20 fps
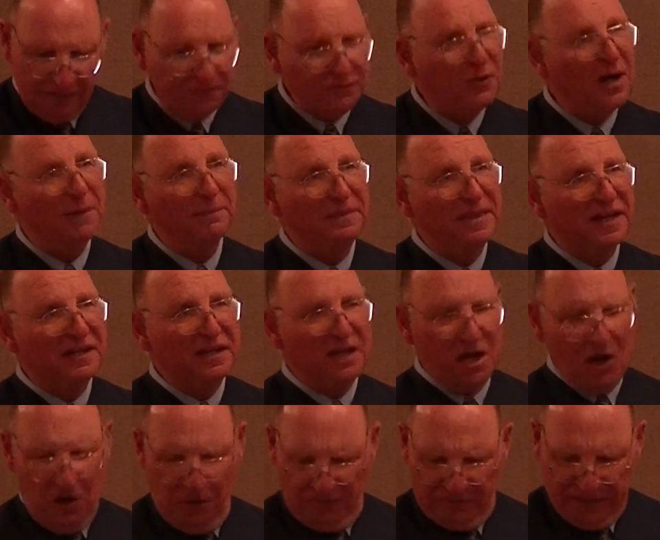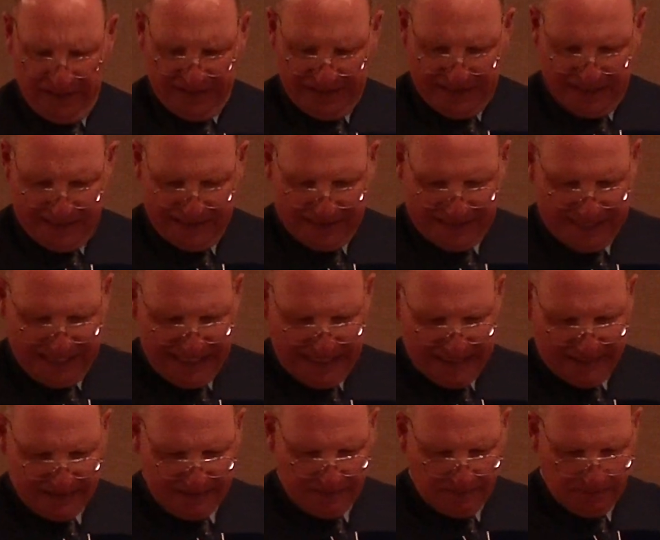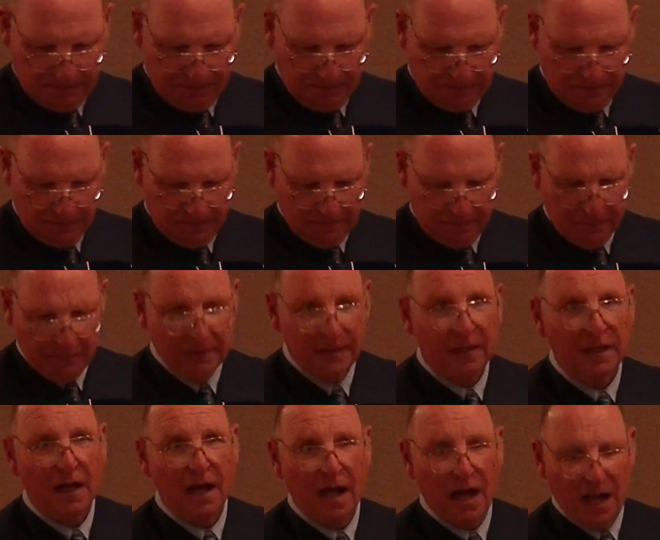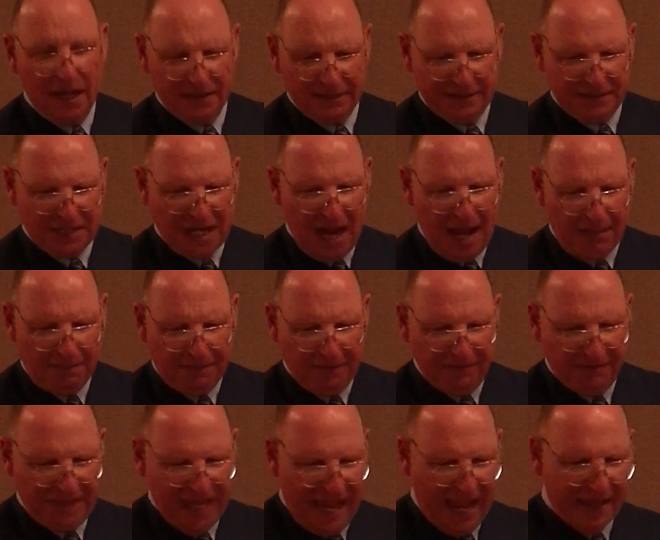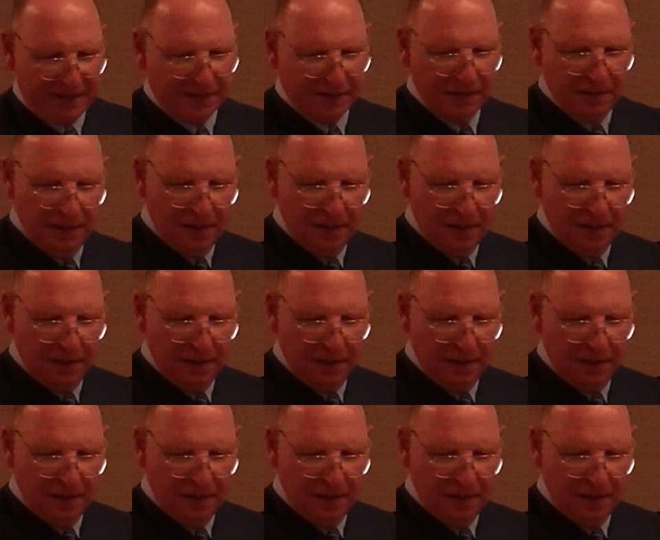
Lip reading: from the COVID disease. On top of that,